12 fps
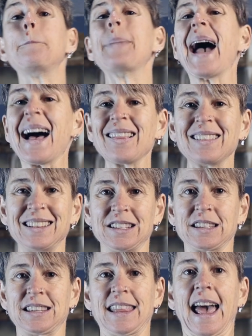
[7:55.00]

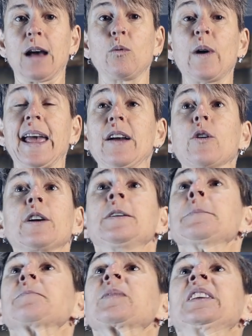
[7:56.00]
balanced that way. Or,
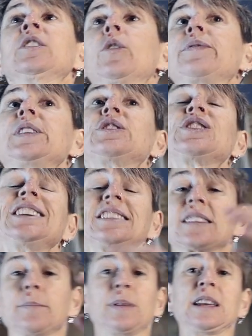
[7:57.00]
you know, if you see
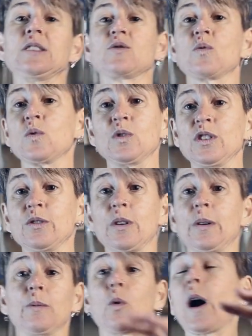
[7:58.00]
somebody's,
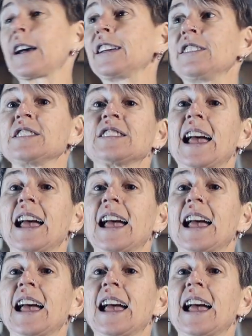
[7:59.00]
you're walking on the